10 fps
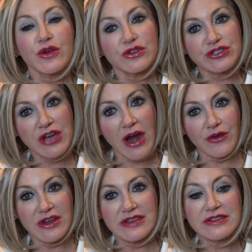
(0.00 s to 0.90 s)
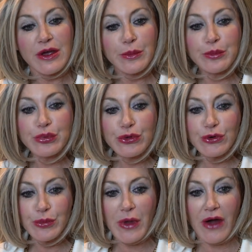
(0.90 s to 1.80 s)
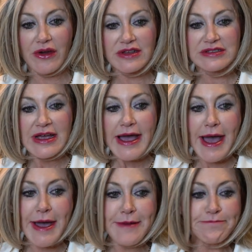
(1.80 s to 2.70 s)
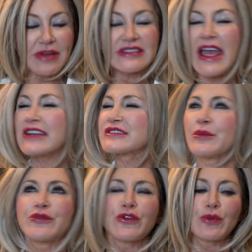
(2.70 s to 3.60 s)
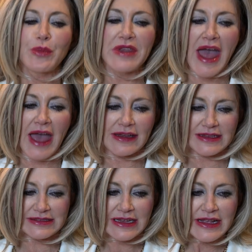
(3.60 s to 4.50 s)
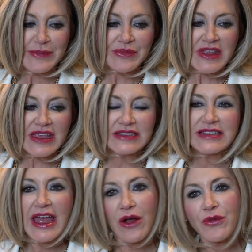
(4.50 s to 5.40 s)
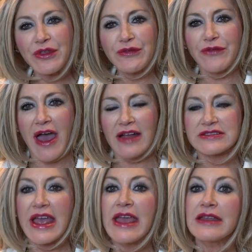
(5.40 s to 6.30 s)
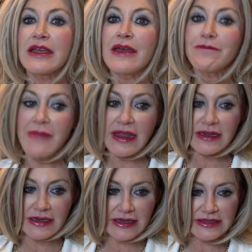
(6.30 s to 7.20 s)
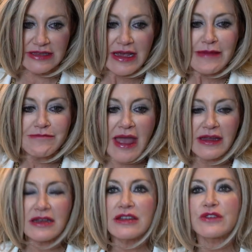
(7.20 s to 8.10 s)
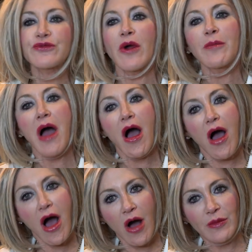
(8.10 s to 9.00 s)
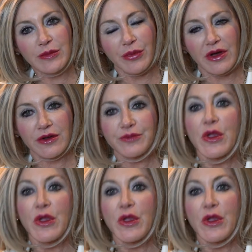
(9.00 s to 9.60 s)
cherries, blueberries, potassium-filled bananas. It's healthy fats and manganese. Manganese from almond butter.